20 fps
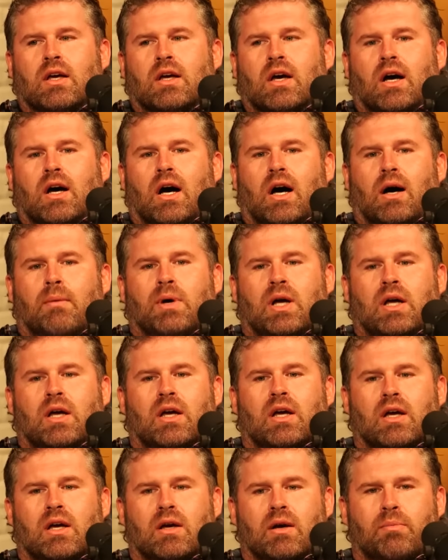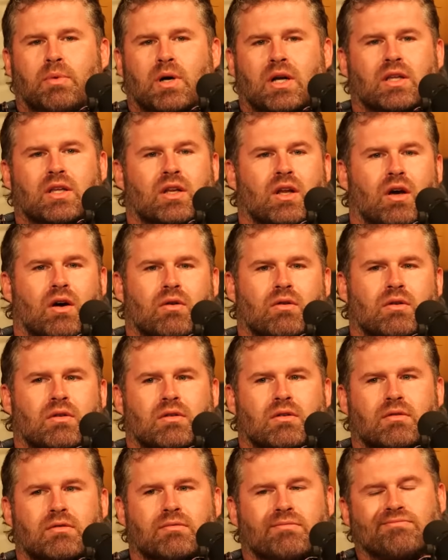But, you know,
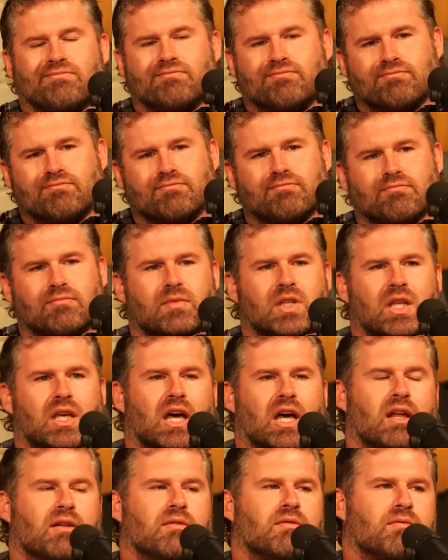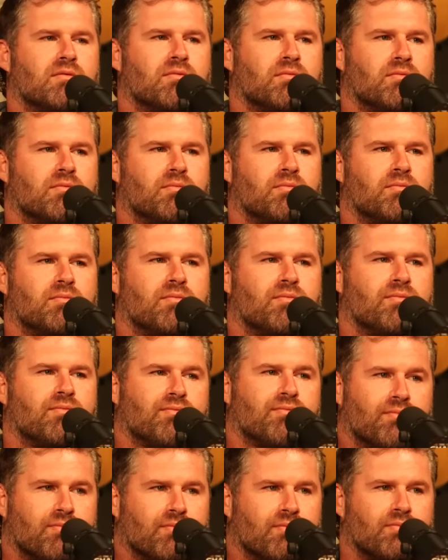you got
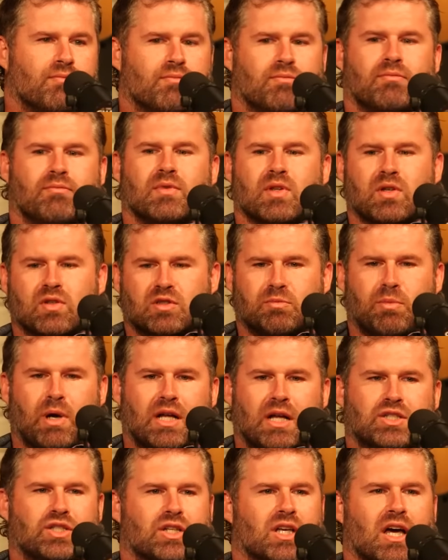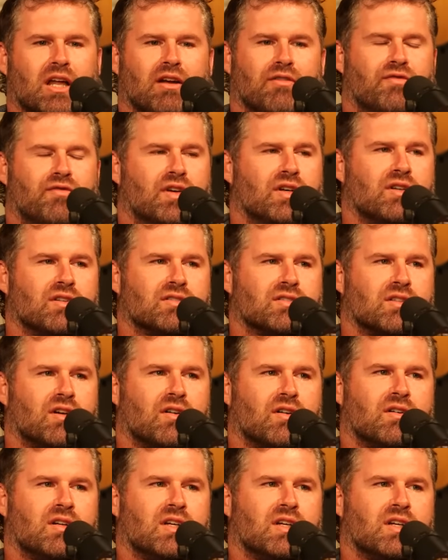little spots you got to fill. So